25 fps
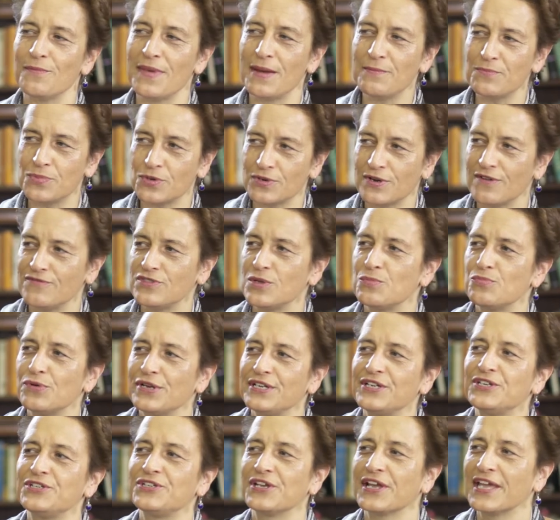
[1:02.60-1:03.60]
member of the
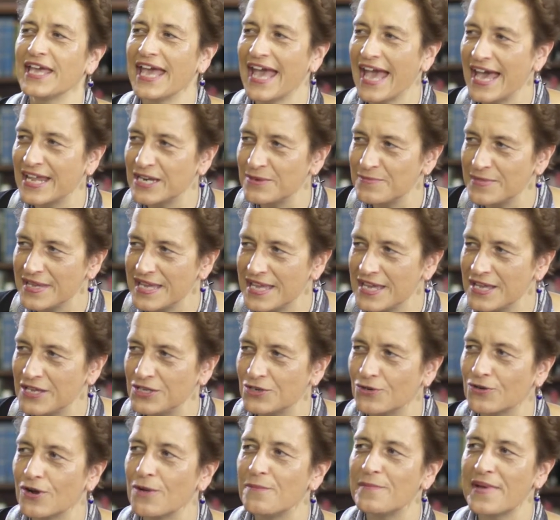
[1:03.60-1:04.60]
British
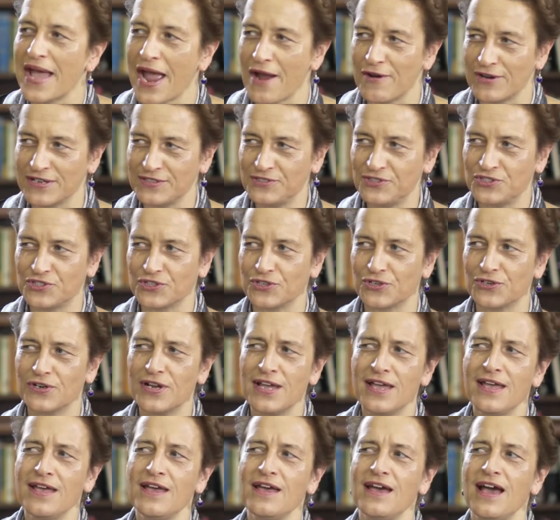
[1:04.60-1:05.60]
Academy. You're a
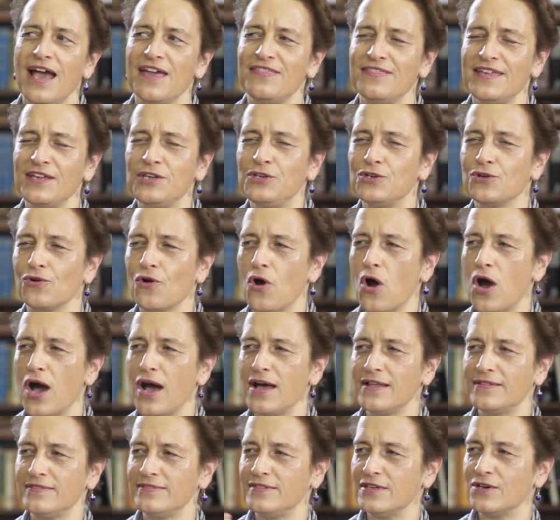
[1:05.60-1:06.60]
barrister. I think you're
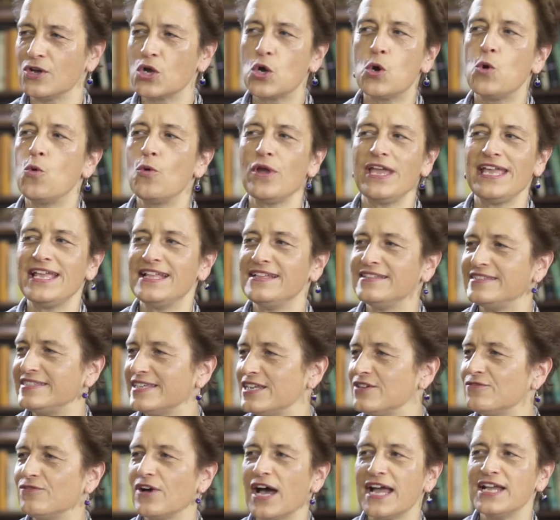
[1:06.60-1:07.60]
on the Queen's
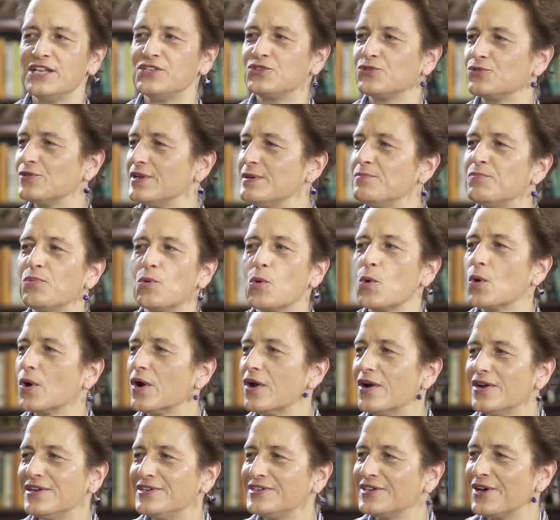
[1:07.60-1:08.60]
Advisory
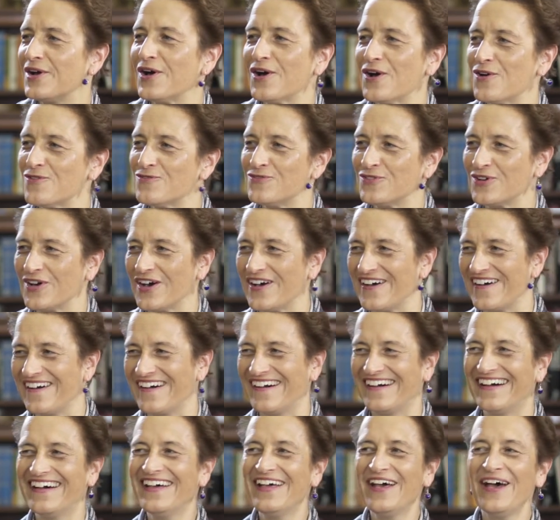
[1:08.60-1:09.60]
Board of
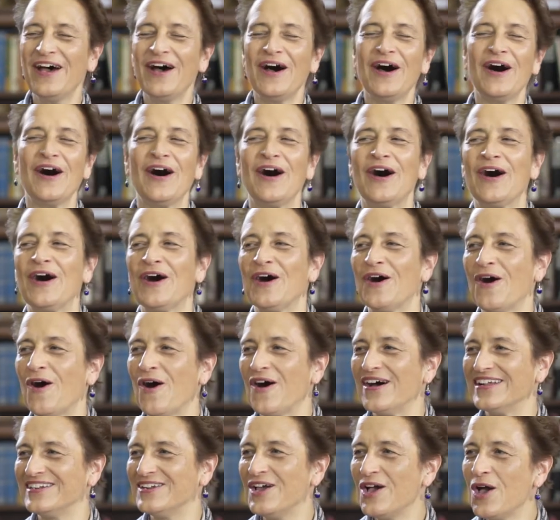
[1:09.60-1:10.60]

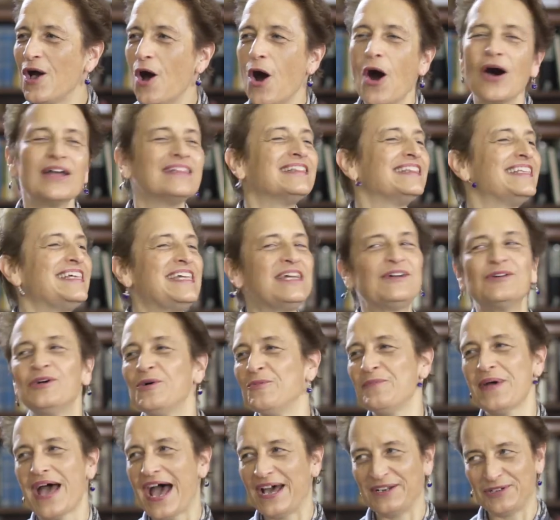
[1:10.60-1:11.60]
on
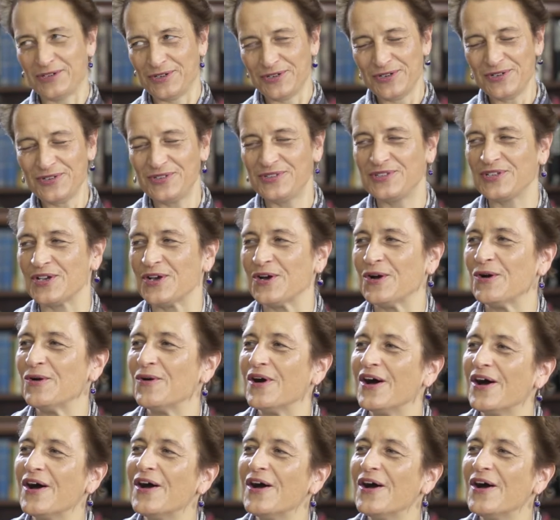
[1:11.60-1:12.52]
legal matters. So